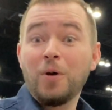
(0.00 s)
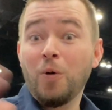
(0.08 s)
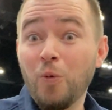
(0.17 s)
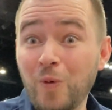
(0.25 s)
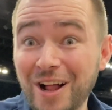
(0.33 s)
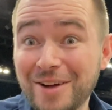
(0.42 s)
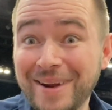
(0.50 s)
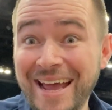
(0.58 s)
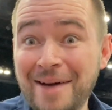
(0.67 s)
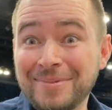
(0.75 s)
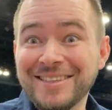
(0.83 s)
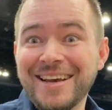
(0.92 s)
Welcome to
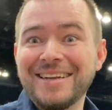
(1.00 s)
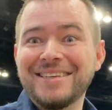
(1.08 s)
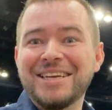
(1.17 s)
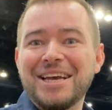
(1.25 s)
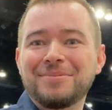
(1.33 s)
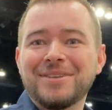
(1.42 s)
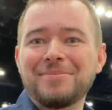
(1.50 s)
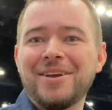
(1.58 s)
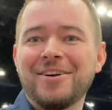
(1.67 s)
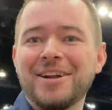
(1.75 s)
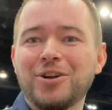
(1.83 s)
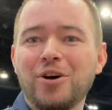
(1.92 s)
App Design Tips. I'm here
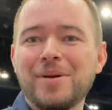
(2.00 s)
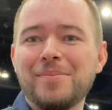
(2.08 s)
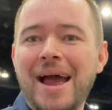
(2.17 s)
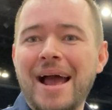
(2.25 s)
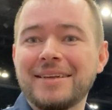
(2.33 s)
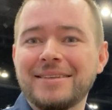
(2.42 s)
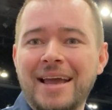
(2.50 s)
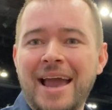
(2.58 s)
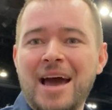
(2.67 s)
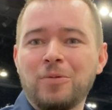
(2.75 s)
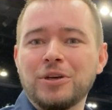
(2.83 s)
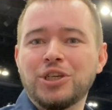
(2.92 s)
at Adobe Max
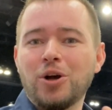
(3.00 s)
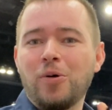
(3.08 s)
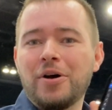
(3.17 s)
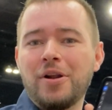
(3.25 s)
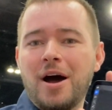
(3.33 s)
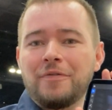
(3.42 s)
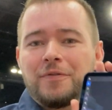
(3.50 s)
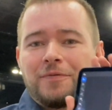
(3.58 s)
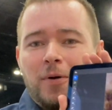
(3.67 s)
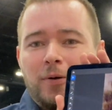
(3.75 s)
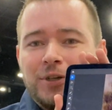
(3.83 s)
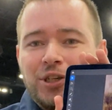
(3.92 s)
and we're showing off
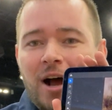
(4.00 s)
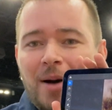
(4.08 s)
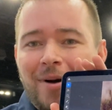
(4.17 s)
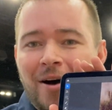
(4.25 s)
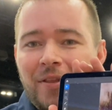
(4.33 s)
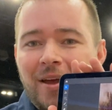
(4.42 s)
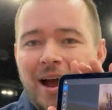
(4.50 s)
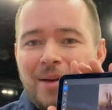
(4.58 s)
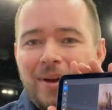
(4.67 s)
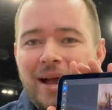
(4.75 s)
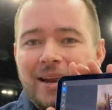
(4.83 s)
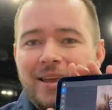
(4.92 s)
Photoshop on the
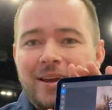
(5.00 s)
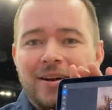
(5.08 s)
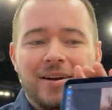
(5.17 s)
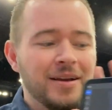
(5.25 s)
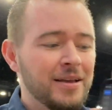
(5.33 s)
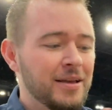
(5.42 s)
iPad here.